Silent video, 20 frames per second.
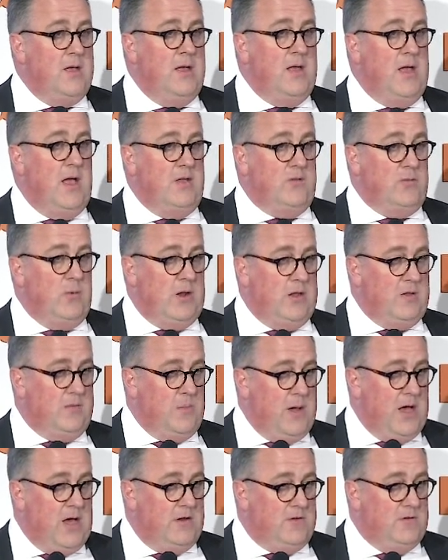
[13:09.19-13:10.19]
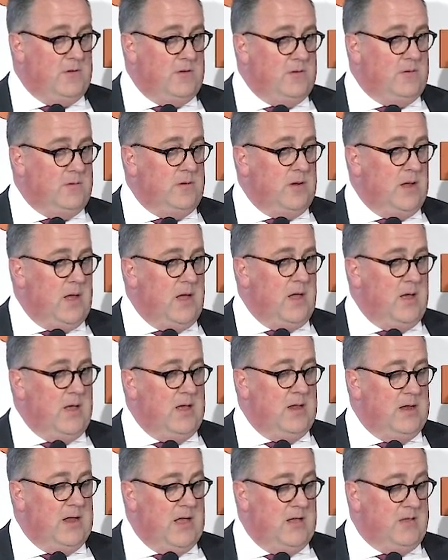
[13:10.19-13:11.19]
as well as margin
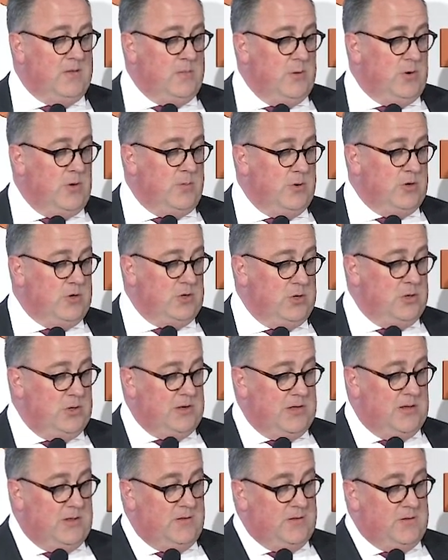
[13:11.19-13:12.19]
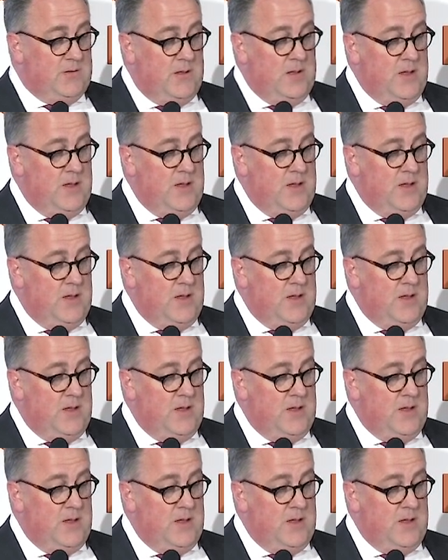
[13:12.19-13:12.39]
enhancement opportunities.